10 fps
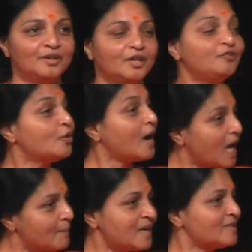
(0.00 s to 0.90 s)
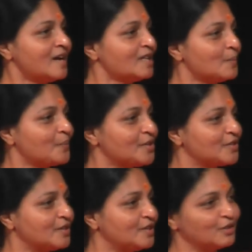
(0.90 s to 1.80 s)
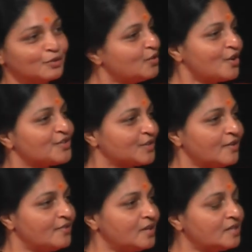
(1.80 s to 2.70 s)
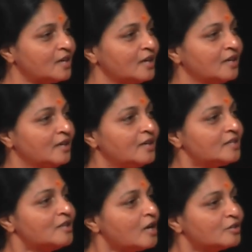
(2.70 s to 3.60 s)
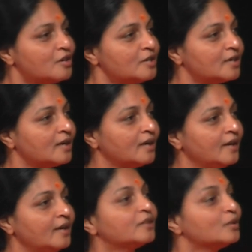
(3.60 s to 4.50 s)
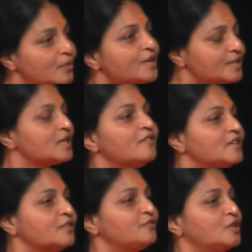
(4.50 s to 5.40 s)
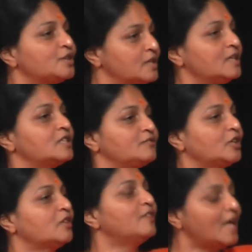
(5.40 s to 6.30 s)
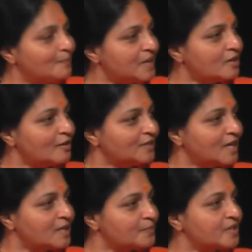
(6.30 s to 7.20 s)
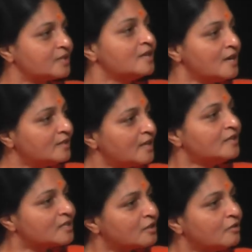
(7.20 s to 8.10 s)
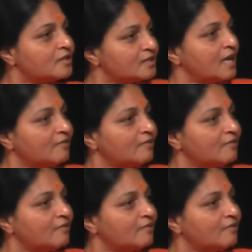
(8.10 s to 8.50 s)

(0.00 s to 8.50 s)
If you're harming the other person through your service, it's not good. Through your service, if you're, it's for the well being of the other person, then it's good. Seva